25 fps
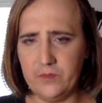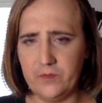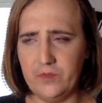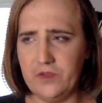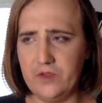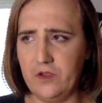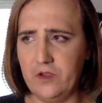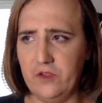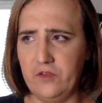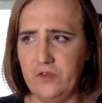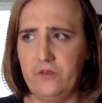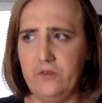
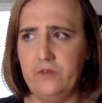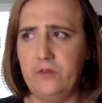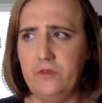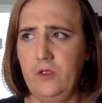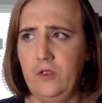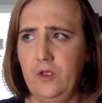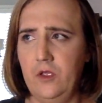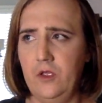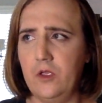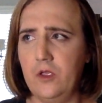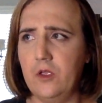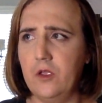because
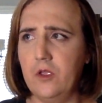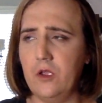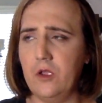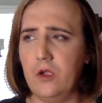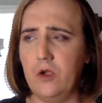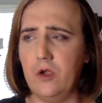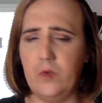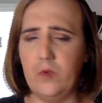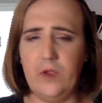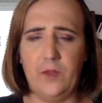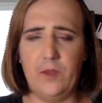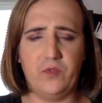
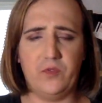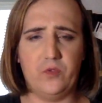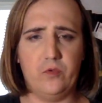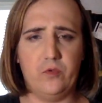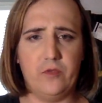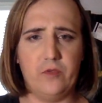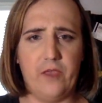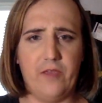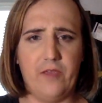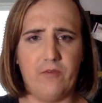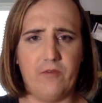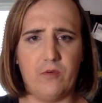we absolutely
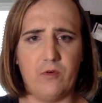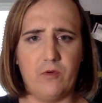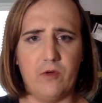have a